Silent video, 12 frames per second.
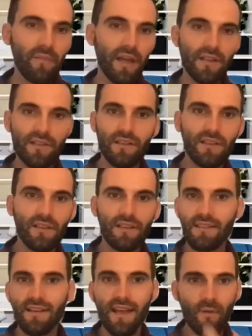managing
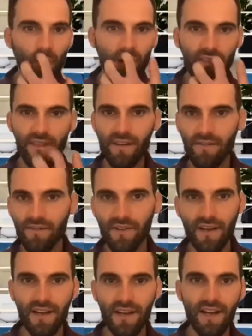the net worth of
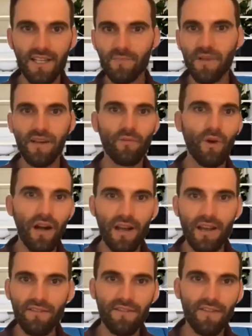husband and
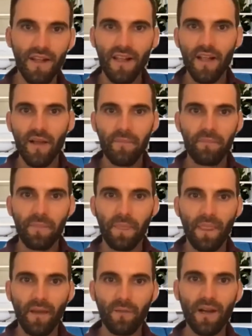wife,
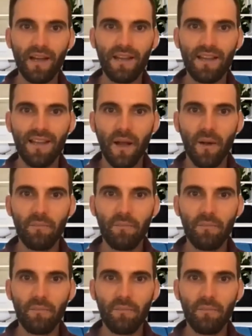right?